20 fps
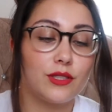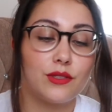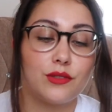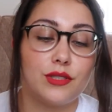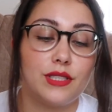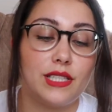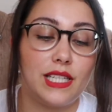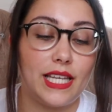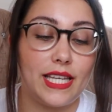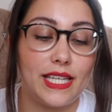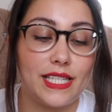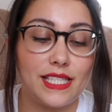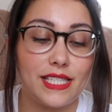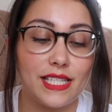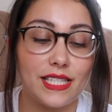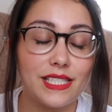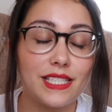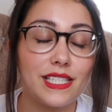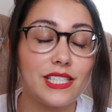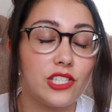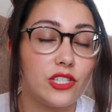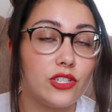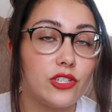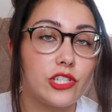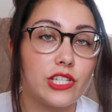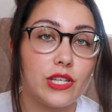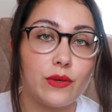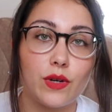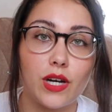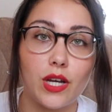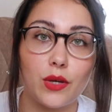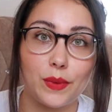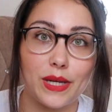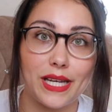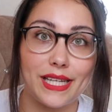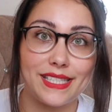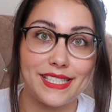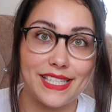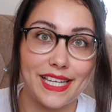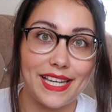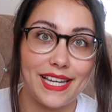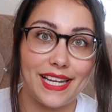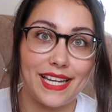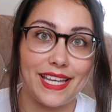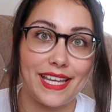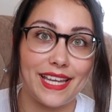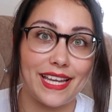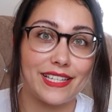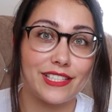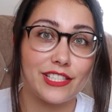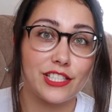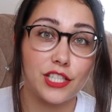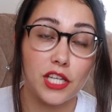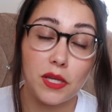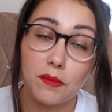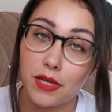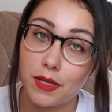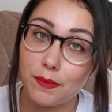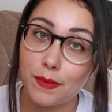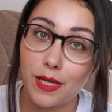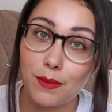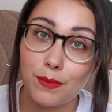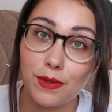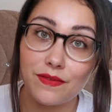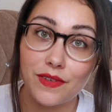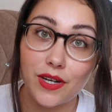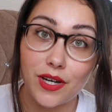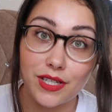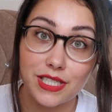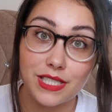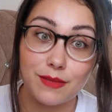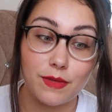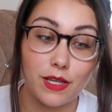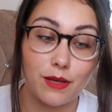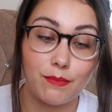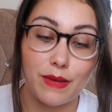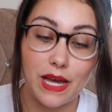but not least, this is usually what I wear daily. And so many people have asked me